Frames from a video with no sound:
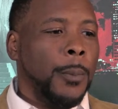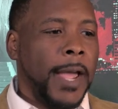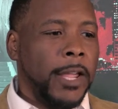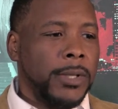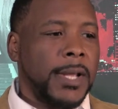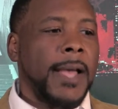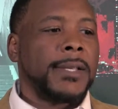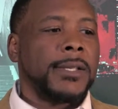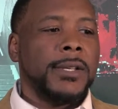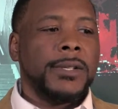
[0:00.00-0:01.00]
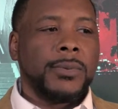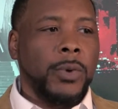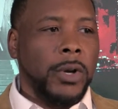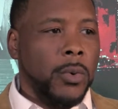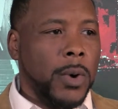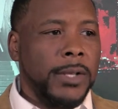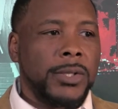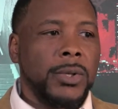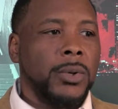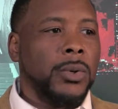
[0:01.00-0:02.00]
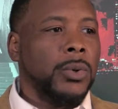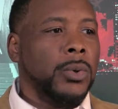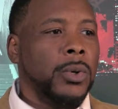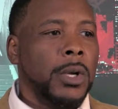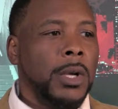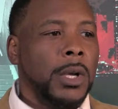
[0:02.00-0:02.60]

pay your taxes. We're going to